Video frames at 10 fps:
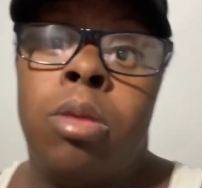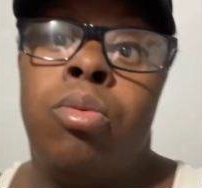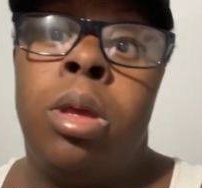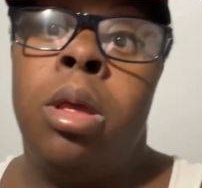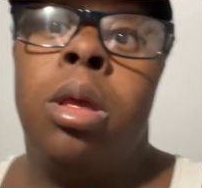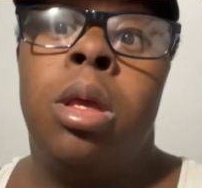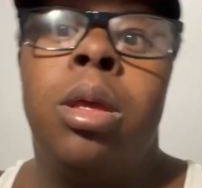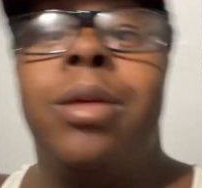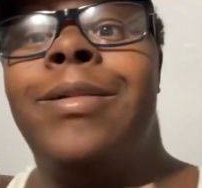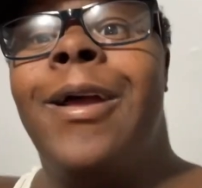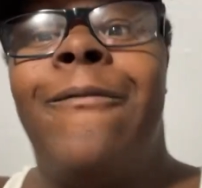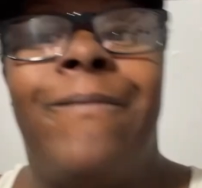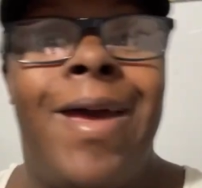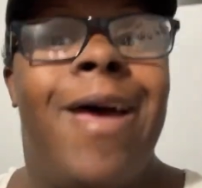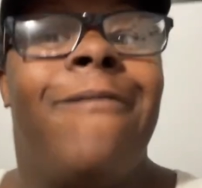week. I'm gonna
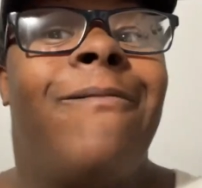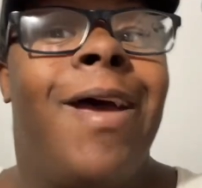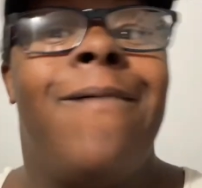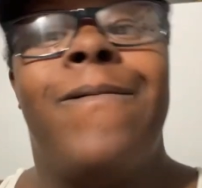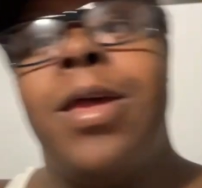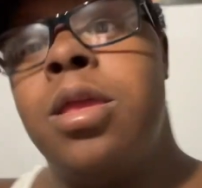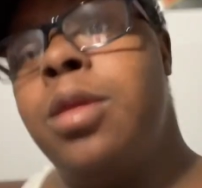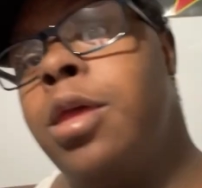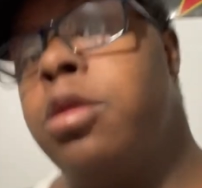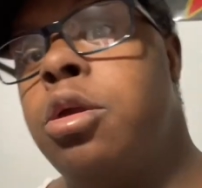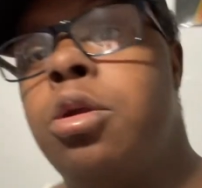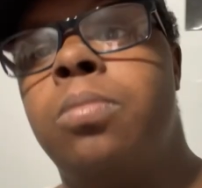fast in this year.